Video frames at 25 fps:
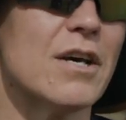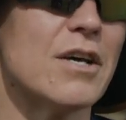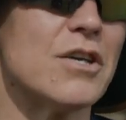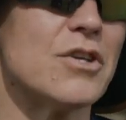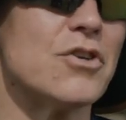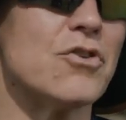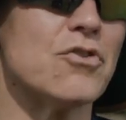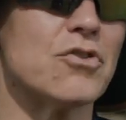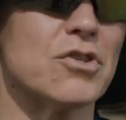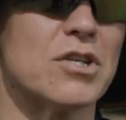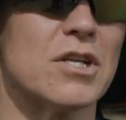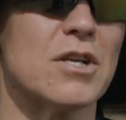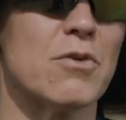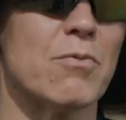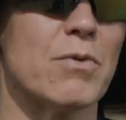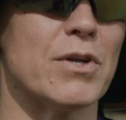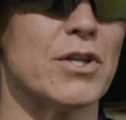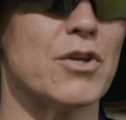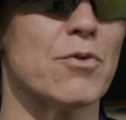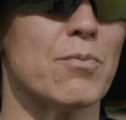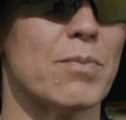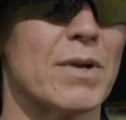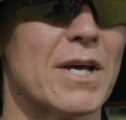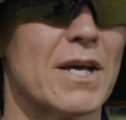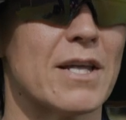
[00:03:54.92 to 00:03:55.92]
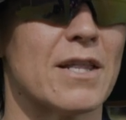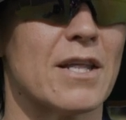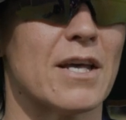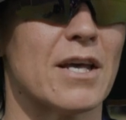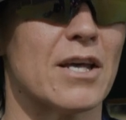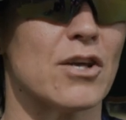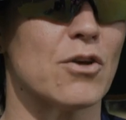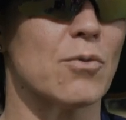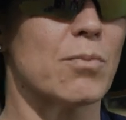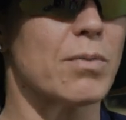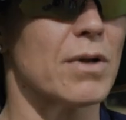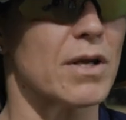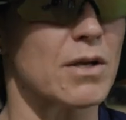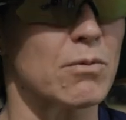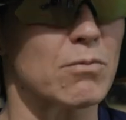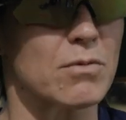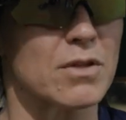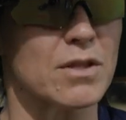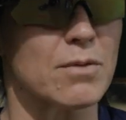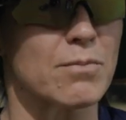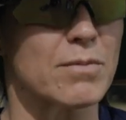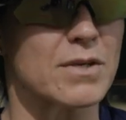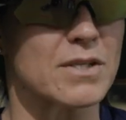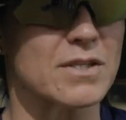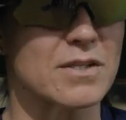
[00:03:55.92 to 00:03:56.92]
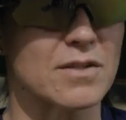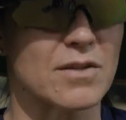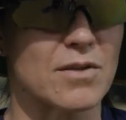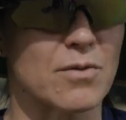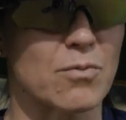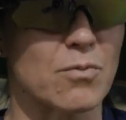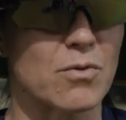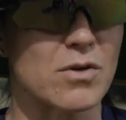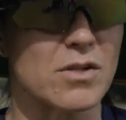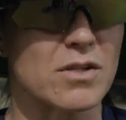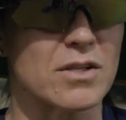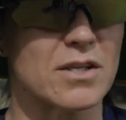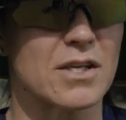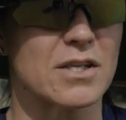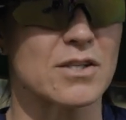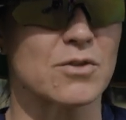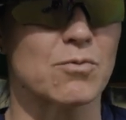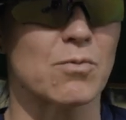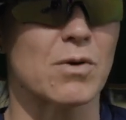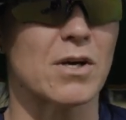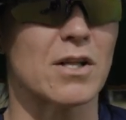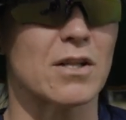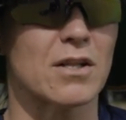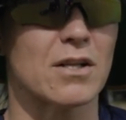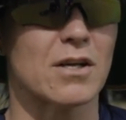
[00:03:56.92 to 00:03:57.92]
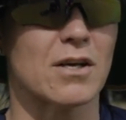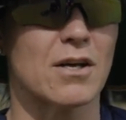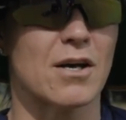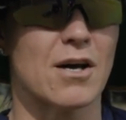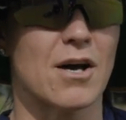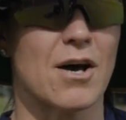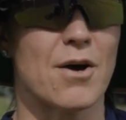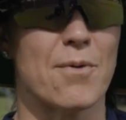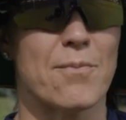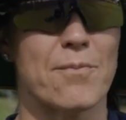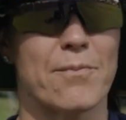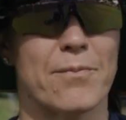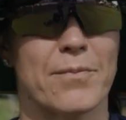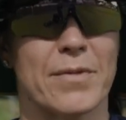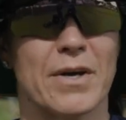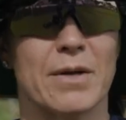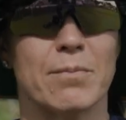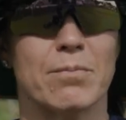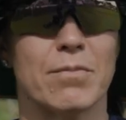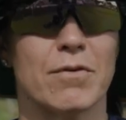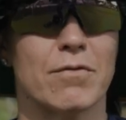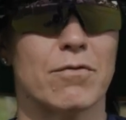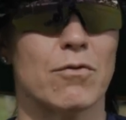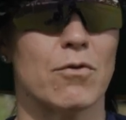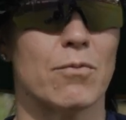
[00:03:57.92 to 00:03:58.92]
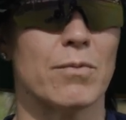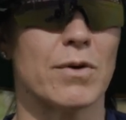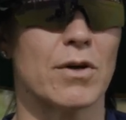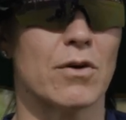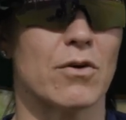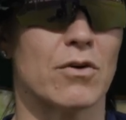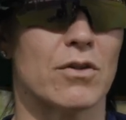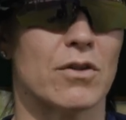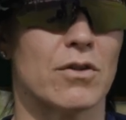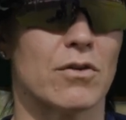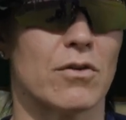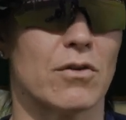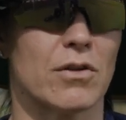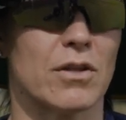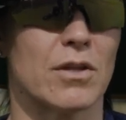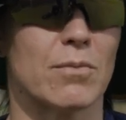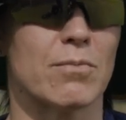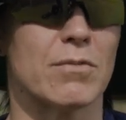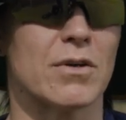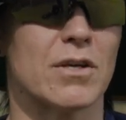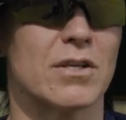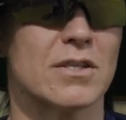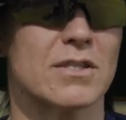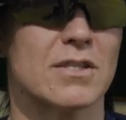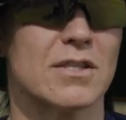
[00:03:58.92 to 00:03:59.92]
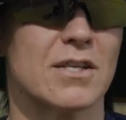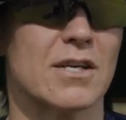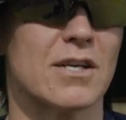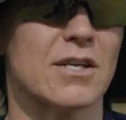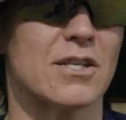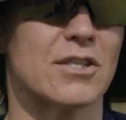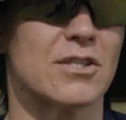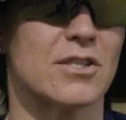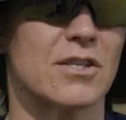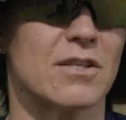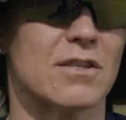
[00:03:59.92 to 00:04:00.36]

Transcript: usually when you play there, you're playing with the best in the world as well, and performing on the big stage,